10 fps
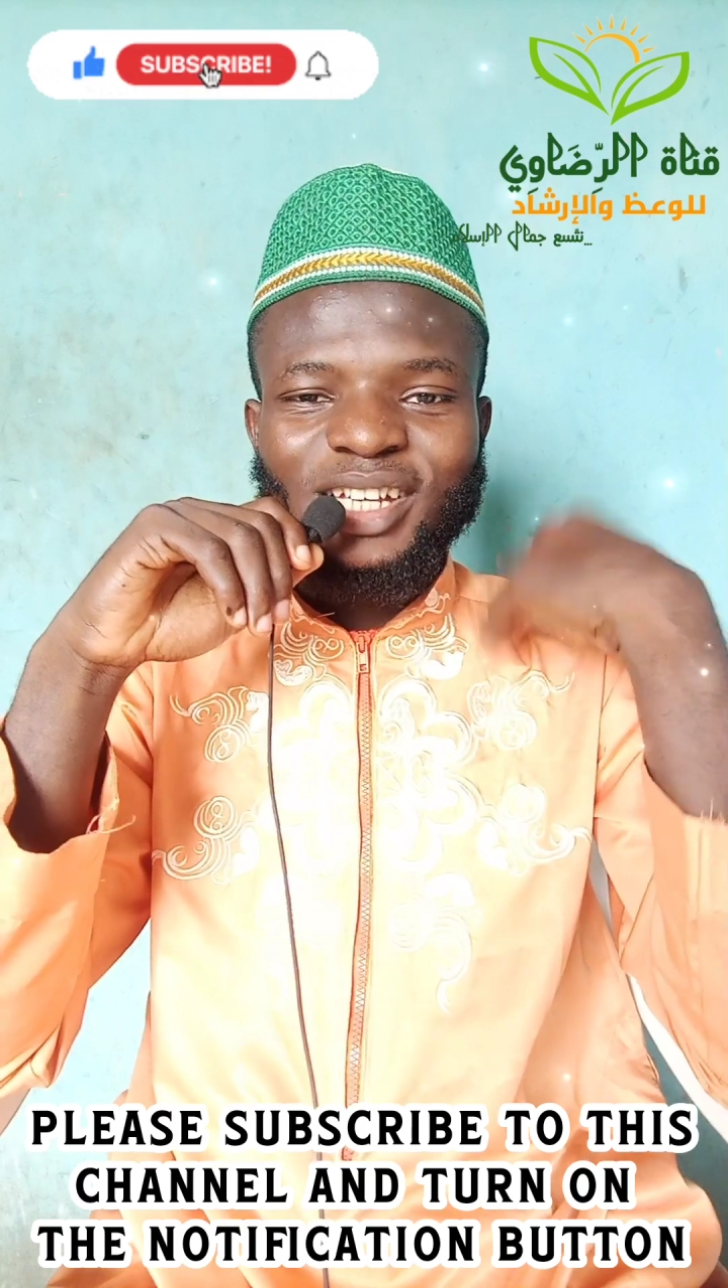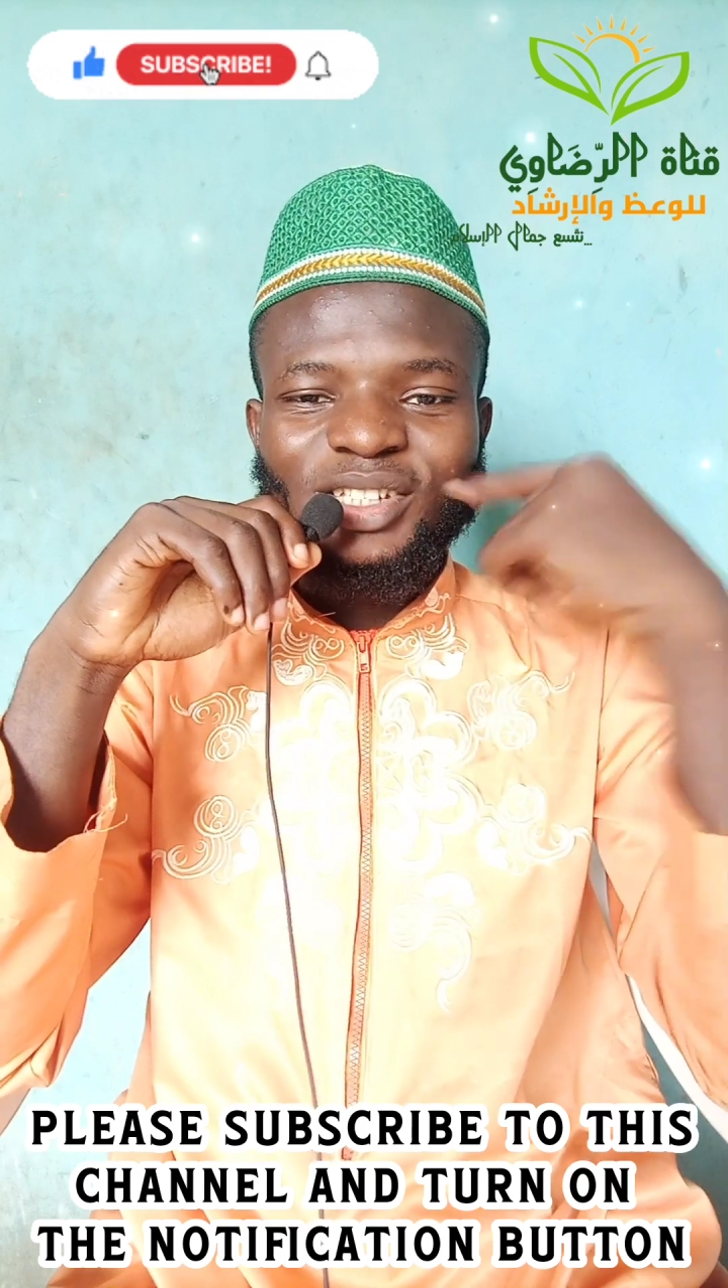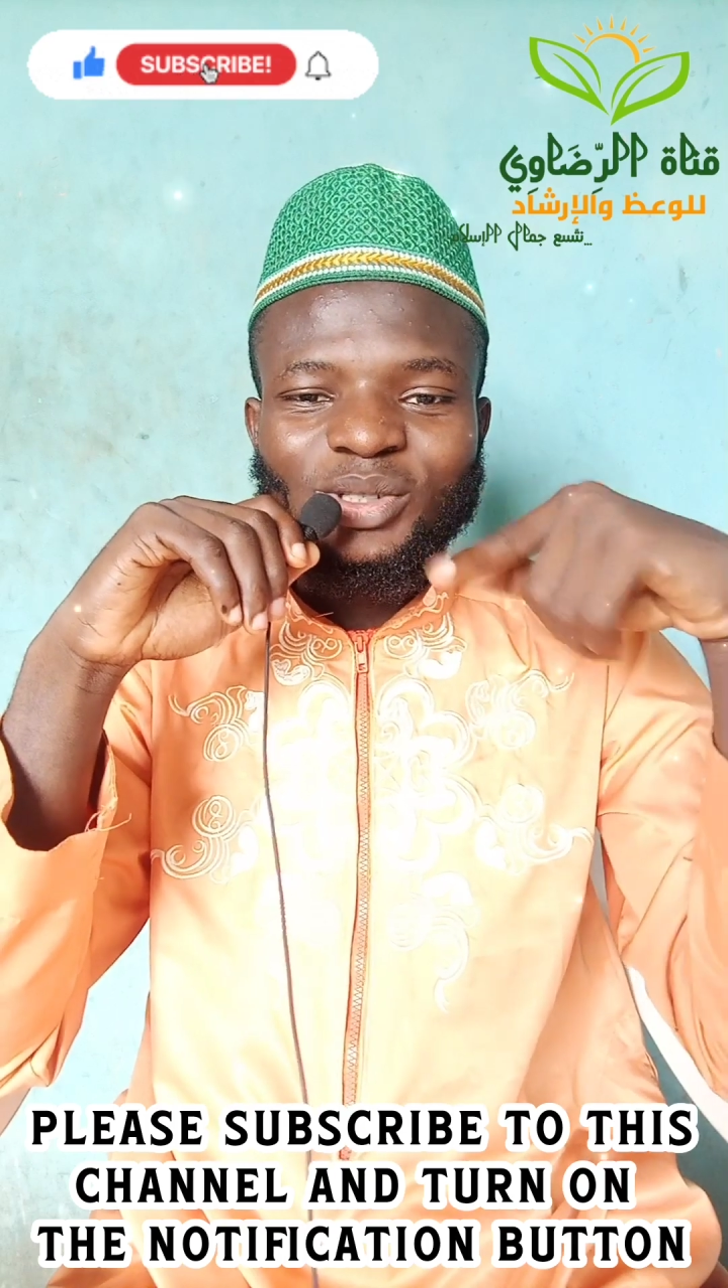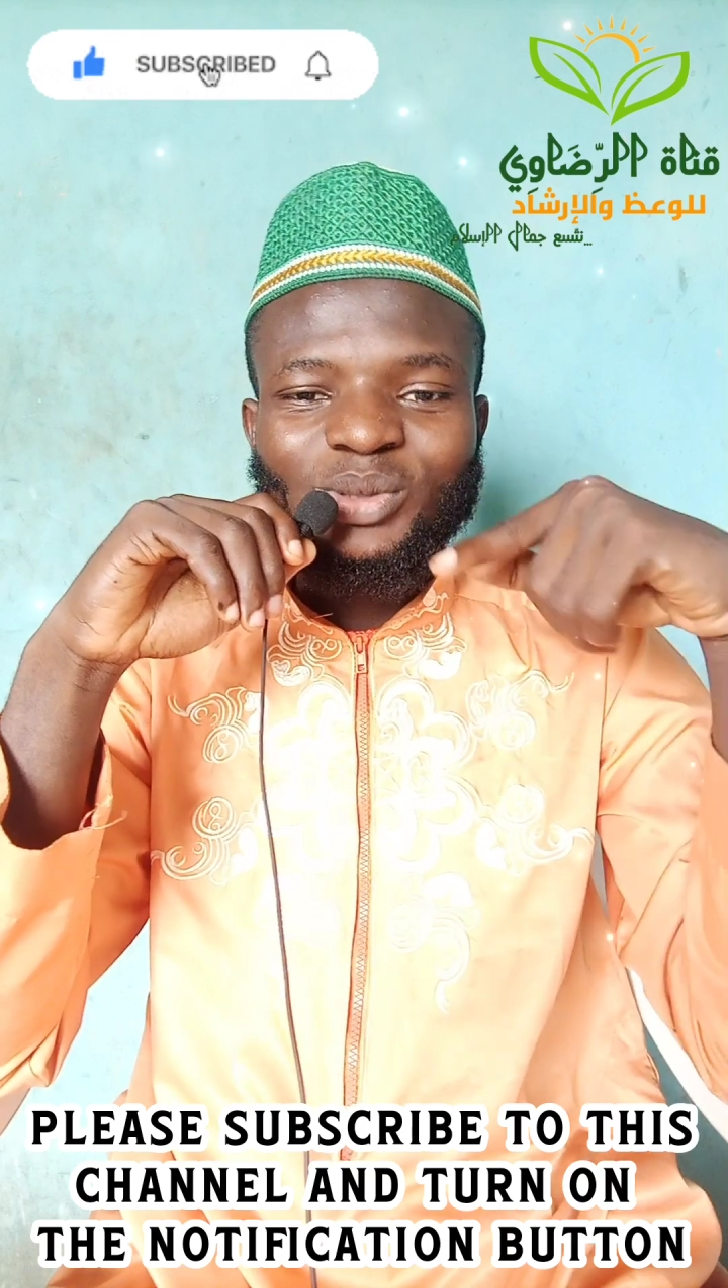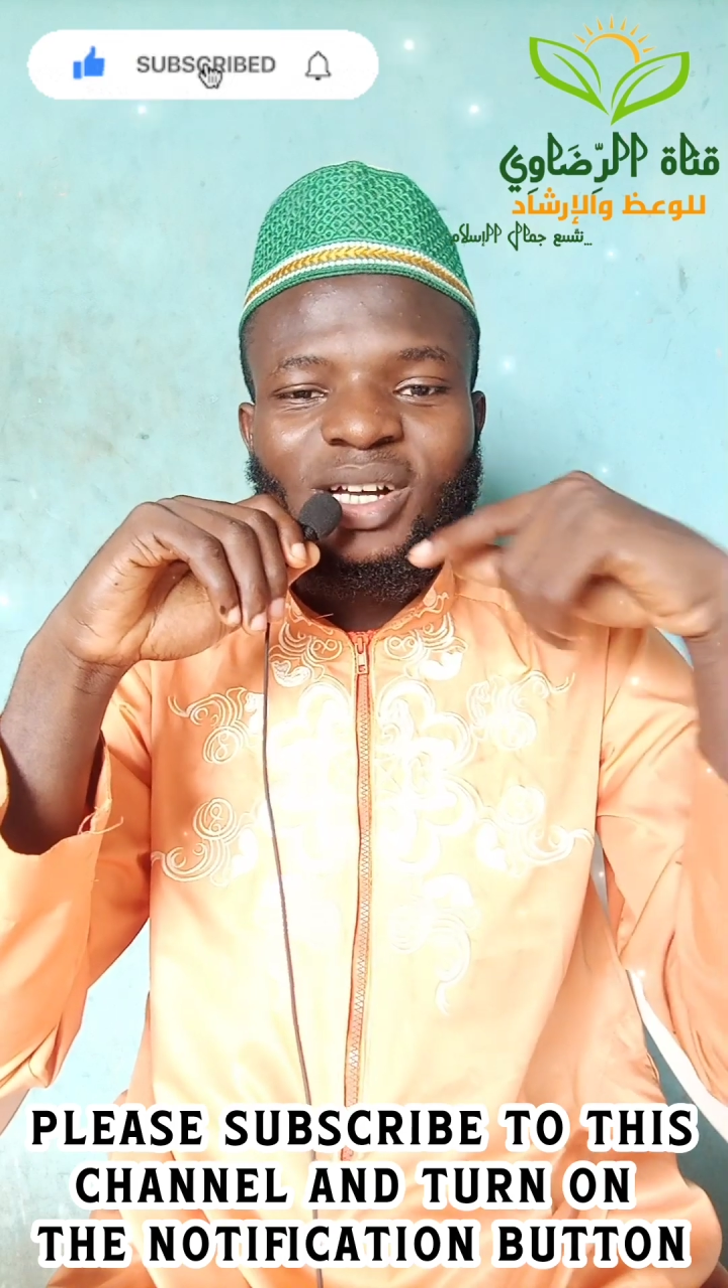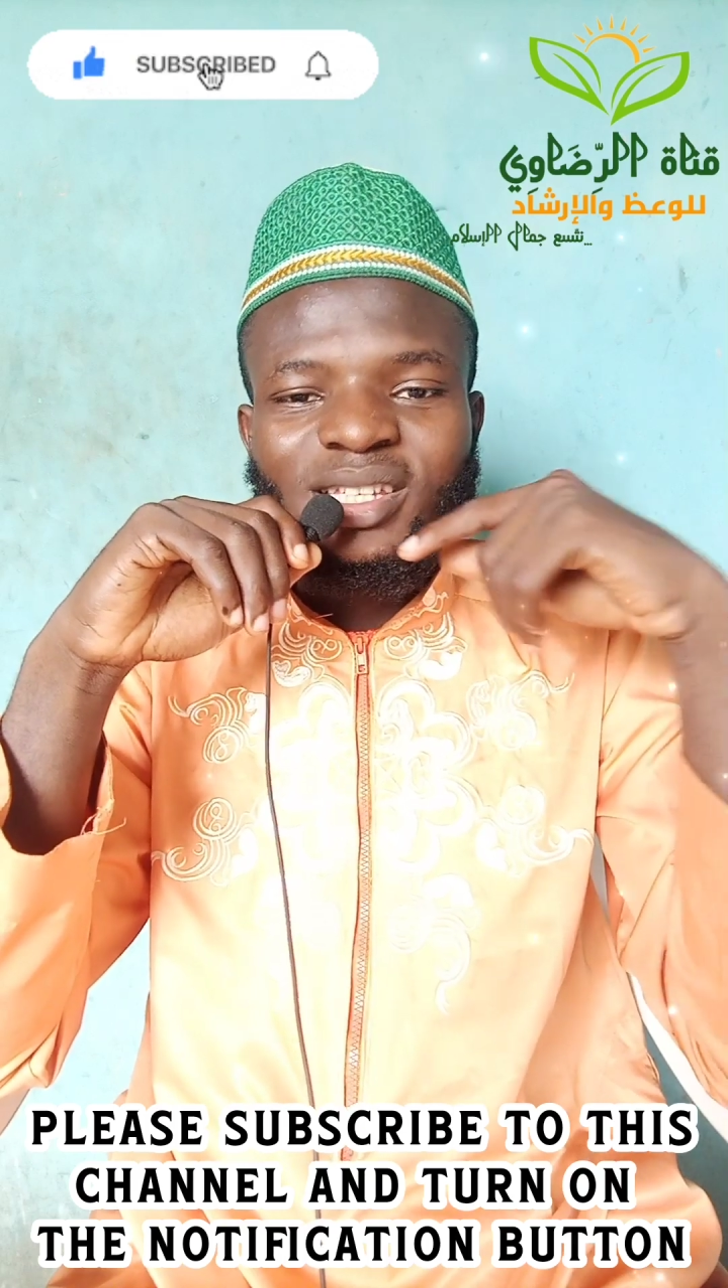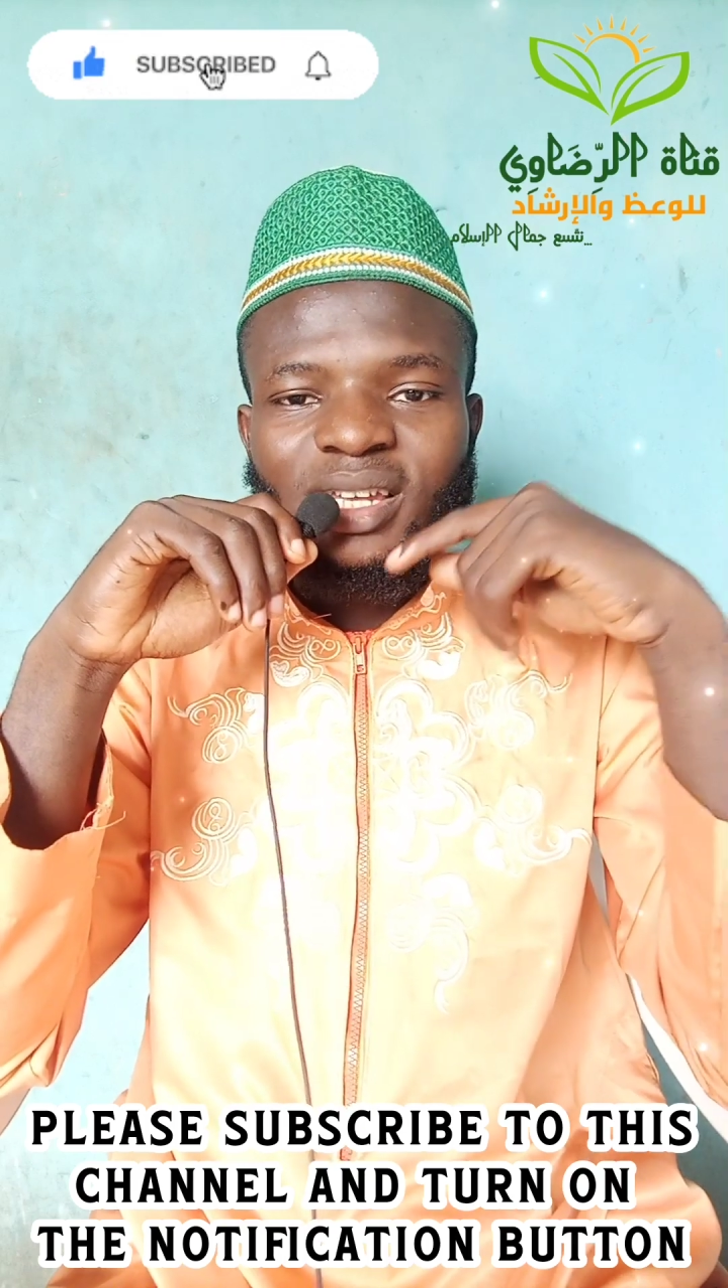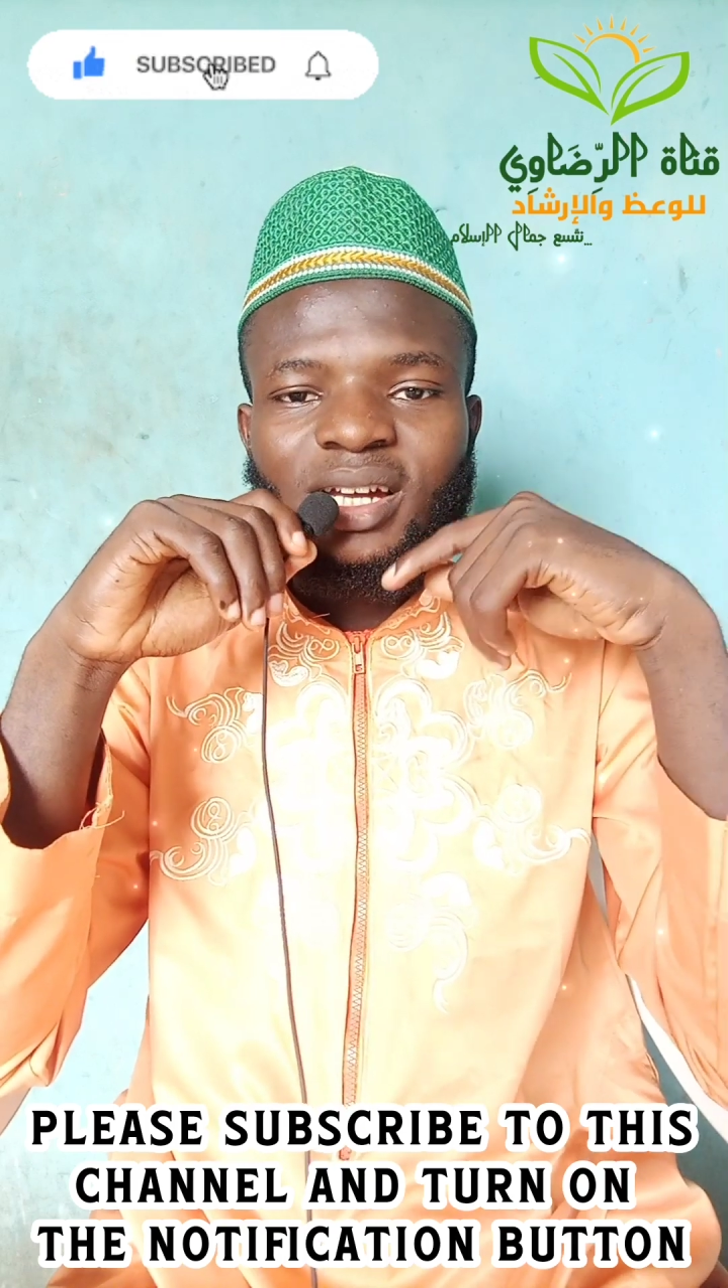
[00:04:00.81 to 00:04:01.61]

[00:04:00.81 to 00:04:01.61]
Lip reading: and you as an